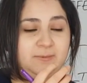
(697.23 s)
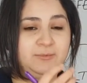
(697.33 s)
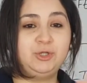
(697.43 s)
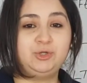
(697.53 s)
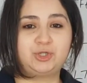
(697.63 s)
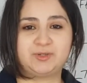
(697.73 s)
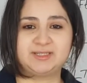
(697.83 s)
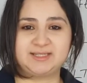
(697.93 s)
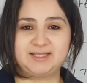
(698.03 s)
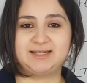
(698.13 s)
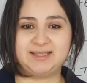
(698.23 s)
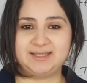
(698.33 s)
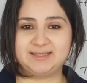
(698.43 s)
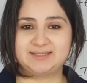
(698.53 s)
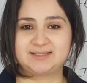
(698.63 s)
nutrients it
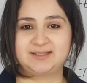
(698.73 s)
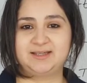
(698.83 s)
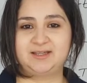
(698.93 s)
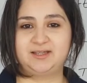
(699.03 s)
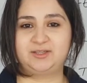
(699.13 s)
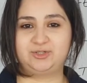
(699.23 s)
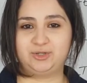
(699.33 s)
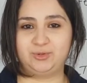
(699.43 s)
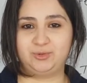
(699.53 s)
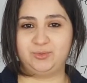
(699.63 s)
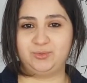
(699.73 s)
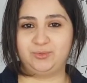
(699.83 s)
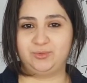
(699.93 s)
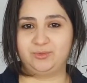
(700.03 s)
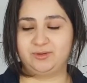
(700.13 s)
needs
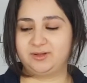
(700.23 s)
to